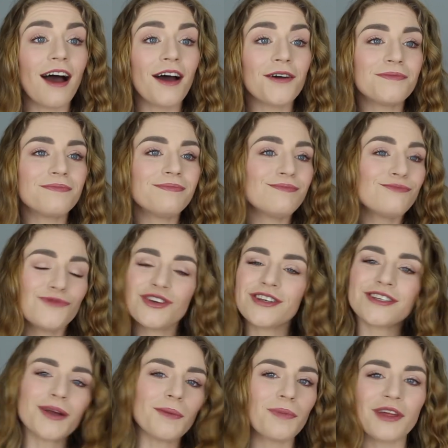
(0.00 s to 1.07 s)
Um,
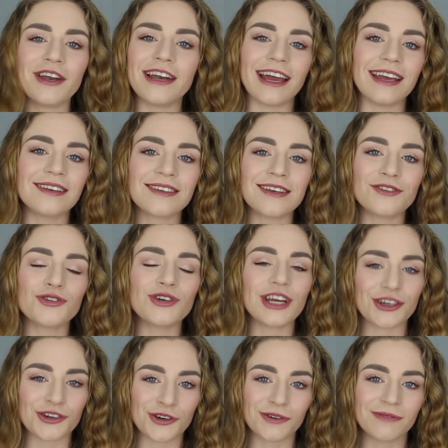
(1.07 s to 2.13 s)
just something nice and
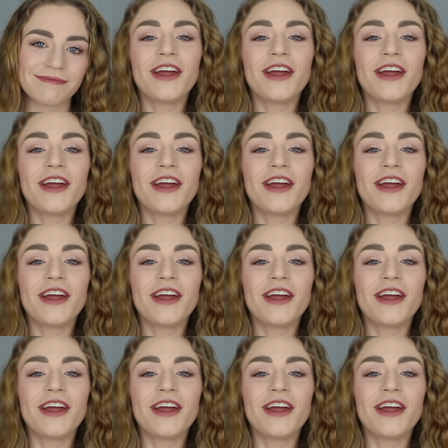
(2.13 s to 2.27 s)
traditional.